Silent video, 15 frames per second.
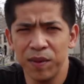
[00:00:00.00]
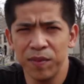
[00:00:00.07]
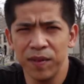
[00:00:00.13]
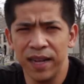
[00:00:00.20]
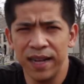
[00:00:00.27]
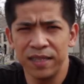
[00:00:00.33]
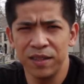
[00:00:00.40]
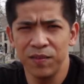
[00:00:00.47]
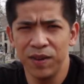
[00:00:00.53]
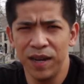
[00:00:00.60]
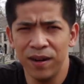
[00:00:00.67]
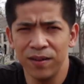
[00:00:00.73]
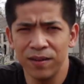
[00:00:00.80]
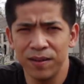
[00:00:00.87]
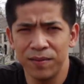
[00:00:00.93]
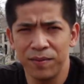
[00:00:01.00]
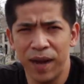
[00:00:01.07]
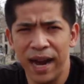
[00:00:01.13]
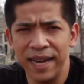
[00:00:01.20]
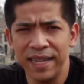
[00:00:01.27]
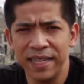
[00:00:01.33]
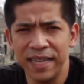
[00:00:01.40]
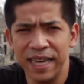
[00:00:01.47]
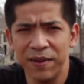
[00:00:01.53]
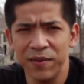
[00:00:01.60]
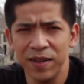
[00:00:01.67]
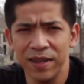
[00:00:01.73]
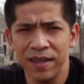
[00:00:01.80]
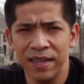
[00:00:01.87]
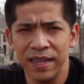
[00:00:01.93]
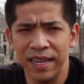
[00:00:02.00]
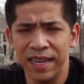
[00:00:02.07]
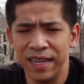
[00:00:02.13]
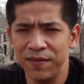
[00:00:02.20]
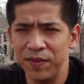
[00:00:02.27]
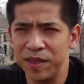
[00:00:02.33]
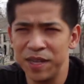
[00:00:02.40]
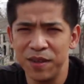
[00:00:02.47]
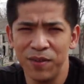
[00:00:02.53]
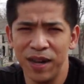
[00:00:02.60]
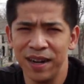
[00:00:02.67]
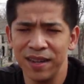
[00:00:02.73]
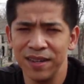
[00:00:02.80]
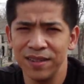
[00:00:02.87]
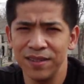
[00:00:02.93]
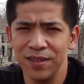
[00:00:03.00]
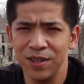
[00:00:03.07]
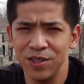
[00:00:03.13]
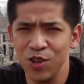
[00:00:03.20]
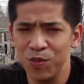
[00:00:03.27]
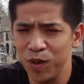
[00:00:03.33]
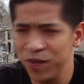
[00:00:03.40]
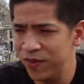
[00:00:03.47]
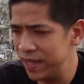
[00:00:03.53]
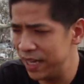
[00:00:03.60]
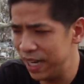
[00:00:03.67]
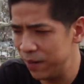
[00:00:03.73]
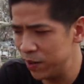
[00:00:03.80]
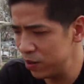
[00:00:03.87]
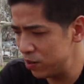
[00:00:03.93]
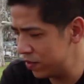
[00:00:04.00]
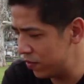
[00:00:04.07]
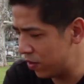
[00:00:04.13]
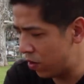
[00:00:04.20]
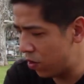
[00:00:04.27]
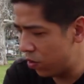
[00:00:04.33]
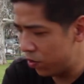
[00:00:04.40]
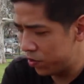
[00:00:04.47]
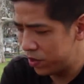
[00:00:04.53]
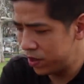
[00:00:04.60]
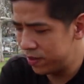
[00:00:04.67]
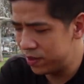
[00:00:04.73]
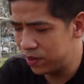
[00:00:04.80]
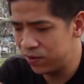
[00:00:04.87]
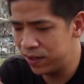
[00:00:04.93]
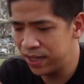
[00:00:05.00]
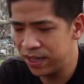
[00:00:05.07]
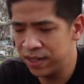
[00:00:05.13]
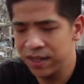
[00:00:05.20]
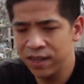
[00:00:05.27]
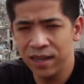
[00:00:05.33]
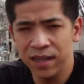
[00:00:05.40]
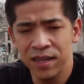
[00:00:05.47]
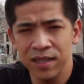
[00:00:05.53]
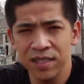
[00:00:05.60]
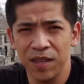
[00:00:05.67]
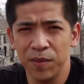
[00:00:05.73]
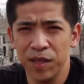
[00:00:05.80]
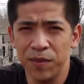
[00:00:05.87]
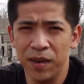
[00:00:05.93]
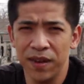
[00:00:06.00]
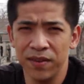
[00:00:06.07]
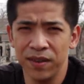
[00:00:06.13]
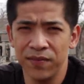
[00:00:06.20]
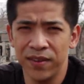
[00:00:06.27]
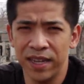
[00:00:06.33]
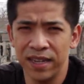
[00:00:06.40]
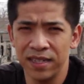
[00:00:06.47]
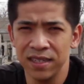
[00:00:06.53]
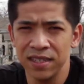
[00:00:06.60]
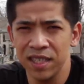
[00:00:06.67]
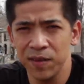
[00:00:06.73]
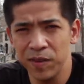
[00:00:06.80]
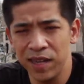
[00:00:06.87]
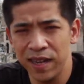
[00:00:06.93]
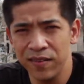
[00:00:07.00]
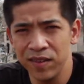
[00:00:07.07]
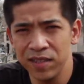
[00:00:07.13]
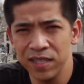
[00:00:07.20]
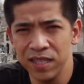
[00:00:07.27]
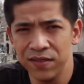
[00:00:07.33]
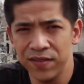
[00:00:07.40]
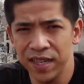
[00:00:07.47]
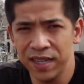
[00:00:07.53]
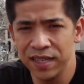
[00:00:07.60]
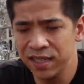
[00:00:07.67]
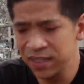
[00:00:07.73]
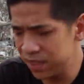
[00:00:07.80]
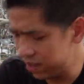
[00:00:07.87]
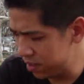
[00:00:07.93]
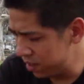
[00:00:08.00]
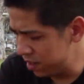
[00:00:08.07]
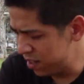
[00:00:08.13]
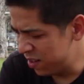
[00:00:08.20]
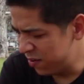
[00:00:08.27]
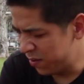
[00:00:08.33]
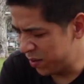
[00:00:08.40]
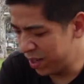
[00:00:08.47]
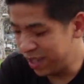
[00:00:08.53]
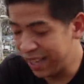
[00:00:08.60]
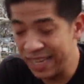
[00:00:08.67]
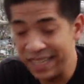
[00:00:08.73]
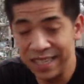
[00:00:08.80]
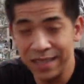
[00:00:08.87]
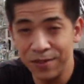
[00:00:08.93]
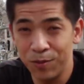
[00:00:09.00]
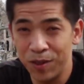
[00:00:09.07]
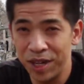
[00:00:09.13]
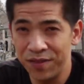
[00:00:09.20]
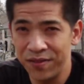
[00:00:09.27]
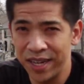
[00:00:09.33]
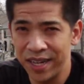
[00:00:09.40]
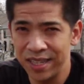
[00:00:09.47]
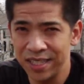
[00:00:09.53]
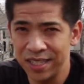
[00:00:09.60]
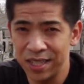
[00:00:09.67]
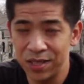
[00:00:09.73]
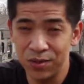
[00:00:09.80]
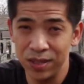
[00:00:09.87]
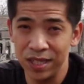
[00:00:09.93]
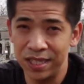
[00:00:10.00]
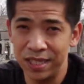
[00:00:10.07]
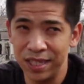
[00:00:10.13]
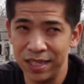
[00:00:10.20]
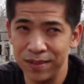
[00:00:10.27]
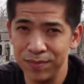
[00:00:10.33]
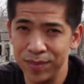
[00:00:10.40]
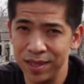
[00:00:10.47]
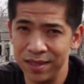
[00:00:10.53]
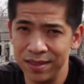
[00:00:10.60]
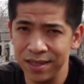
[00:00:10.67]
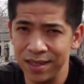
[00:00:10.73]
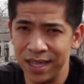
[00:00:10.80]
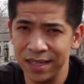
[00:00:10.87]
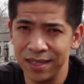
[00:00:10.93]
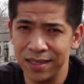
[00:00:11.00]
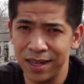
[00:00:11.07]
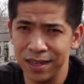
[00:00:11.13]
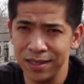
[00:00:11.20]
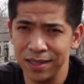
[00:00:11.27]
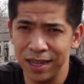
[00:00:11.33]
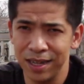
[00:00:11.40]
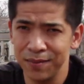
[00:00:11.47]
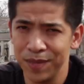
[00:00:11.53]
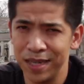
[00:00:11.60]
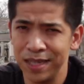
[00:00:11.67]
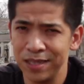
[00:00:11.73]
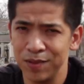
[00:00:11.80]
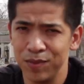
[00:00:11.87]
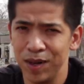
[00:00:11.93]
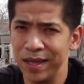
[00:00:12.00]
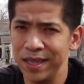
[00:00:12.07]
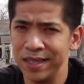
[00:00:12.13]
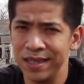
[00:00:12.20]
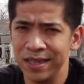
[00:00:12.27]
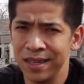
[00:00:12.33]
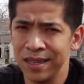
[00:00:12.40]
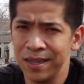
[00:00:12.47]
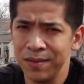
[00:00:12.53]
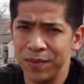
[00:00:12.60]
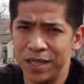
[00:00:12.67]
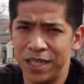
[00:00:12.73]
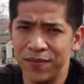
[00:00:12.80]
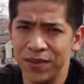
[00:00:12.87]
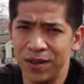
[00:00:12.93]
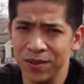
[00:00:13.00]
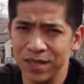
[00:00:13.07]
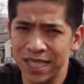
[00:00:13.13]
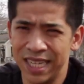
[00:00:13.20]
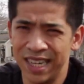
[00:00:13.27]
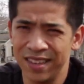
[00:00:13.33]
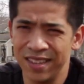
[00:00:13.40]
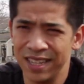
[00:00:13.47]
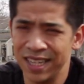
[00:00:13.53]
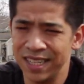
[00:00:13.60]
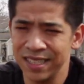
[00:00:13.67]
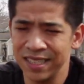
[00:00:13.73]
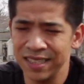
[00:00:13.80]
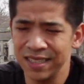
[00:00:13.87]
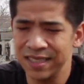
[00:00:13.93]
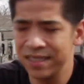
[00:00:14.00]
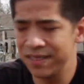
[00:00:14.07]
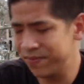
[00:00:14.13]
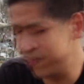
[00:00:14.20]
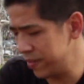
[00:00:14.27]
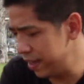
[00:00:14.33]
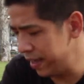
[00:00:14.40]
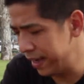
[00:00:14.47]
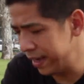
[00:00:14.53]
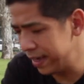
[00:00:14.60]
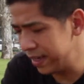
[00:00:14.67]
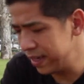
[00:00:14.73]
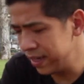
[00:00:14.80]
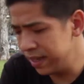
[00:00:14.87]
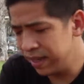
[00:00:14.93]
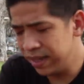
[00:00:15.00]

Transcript: of people ask about buying a camera, and if you think about it, there's no perfect cameras, even all these three. Some of them have their advantages, some of them have their disadvantages. For the Leica, one advantage is it's really good, but the lenses cost a lot of money, so it'd probably be difficult to get other lenses. And